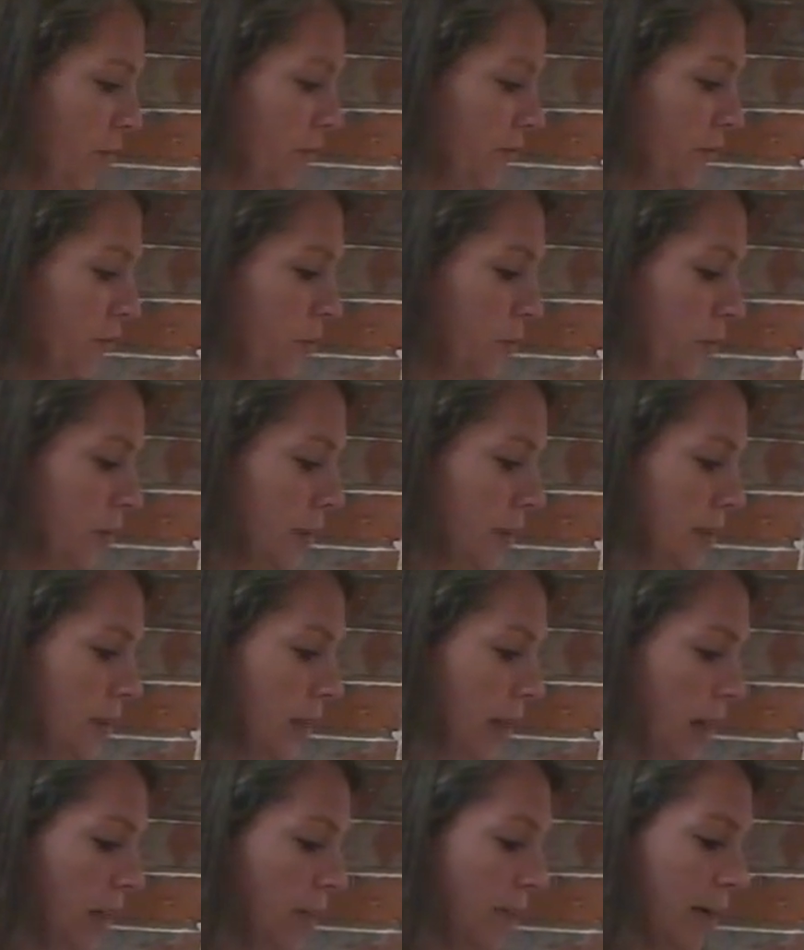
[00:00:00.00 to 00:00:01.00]
few at a
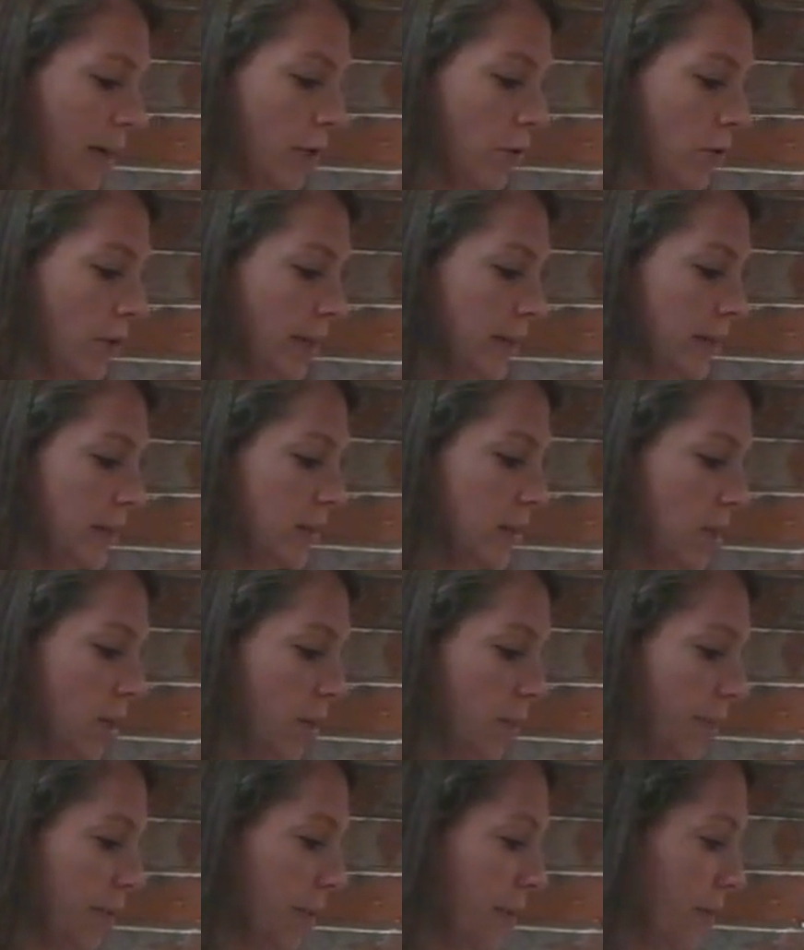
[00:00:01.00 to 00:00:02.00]
time. I don't like to
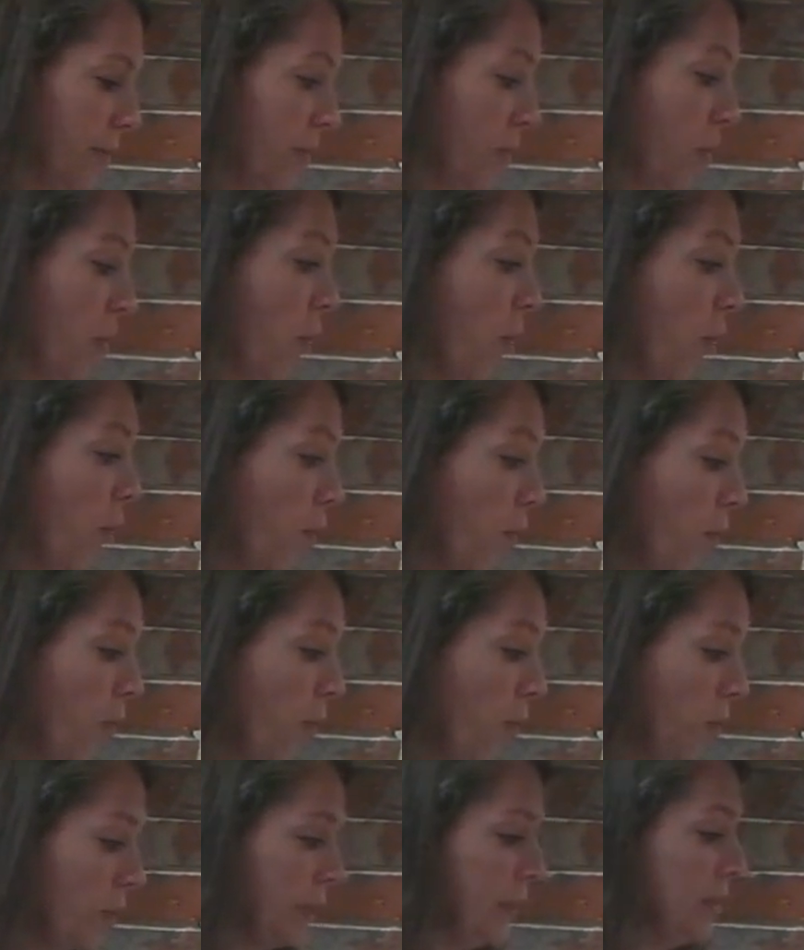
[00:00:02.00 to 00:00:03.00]
dump the
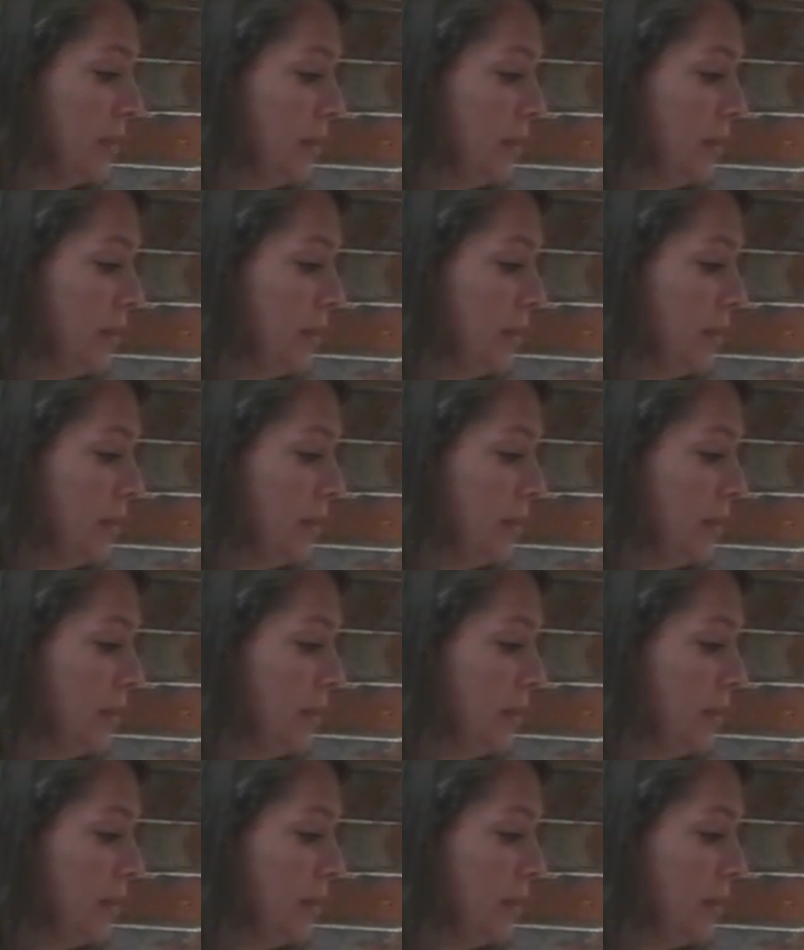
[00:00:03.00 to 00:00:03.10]
whole